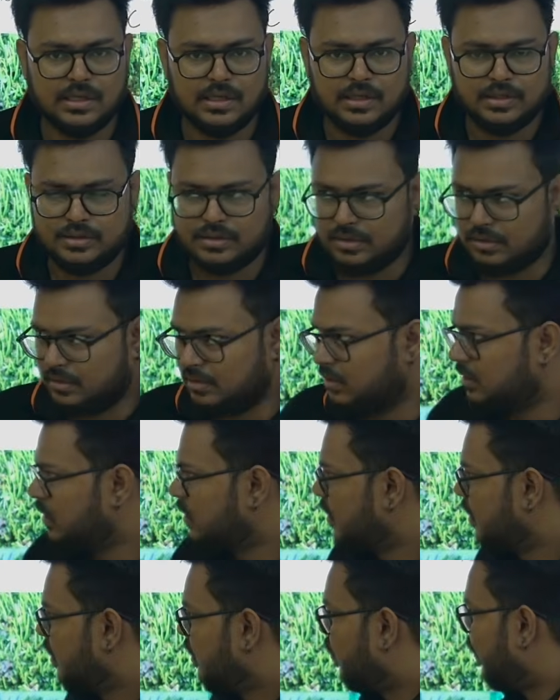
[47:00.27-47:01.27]

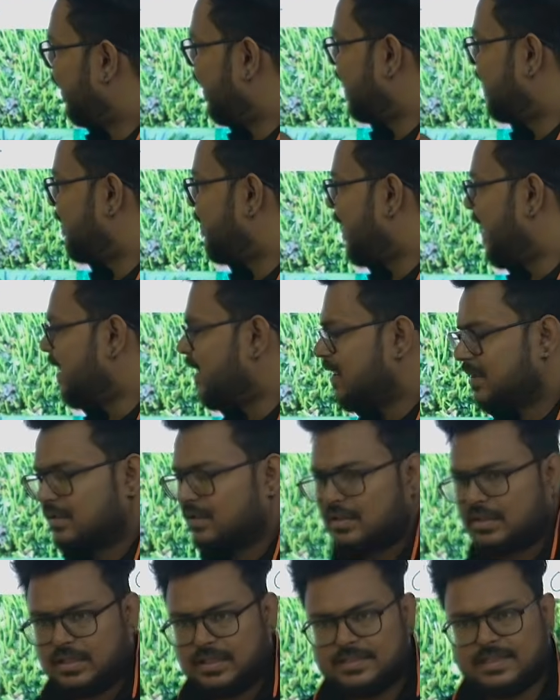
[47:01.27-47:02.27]
So with this part,
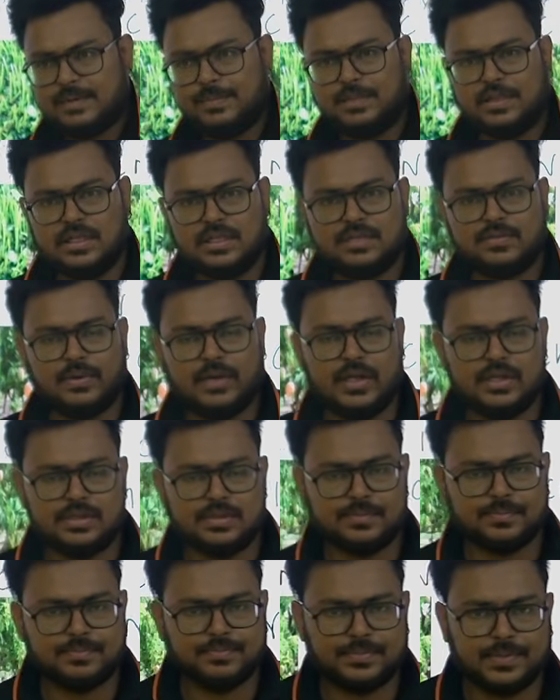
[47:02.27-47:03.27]
the chapter is
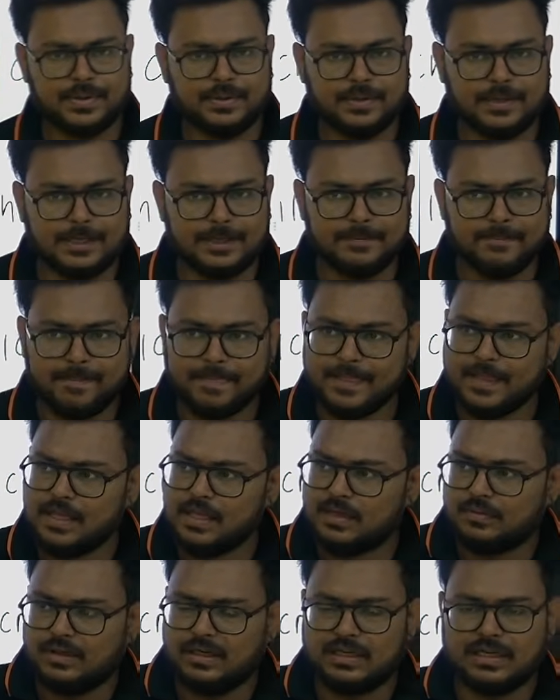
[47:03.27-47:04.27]
finished. Okay.
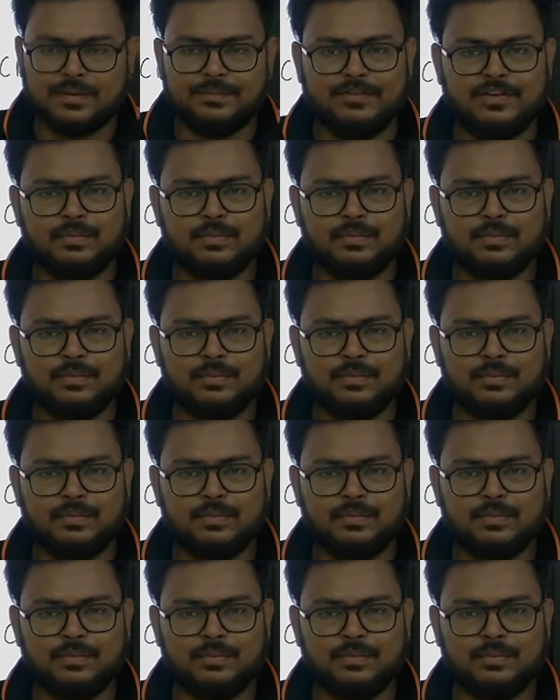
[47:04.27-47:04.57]
We'll come with